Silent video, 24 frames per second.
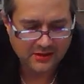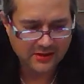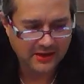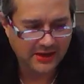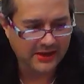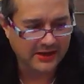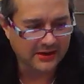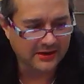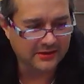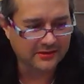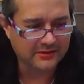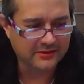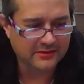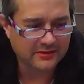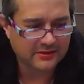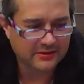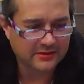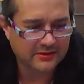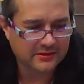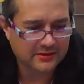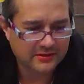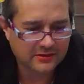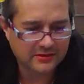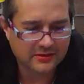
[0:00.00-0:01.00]

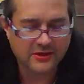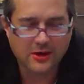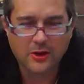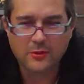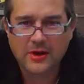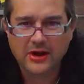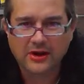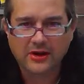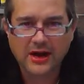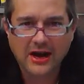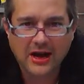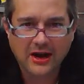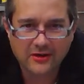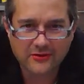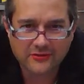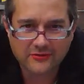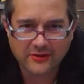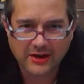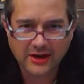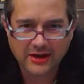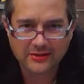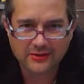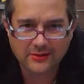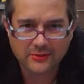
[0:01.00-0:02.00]
And no matter how
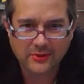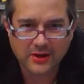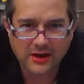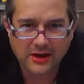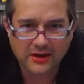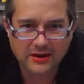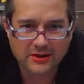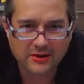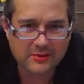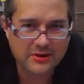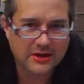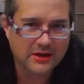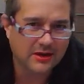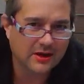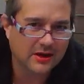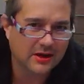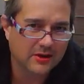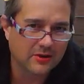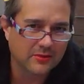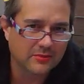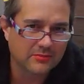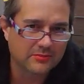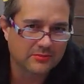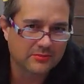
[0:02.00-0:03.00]
fine the wine, no matter
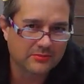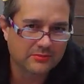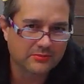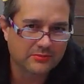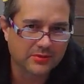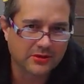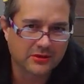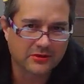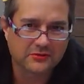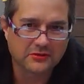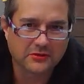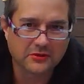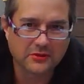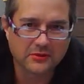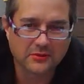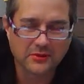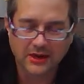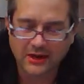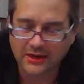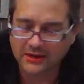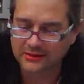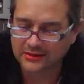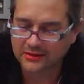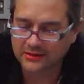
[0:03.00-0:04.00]
how beautiful the
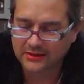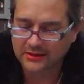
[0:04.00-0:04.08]
wine,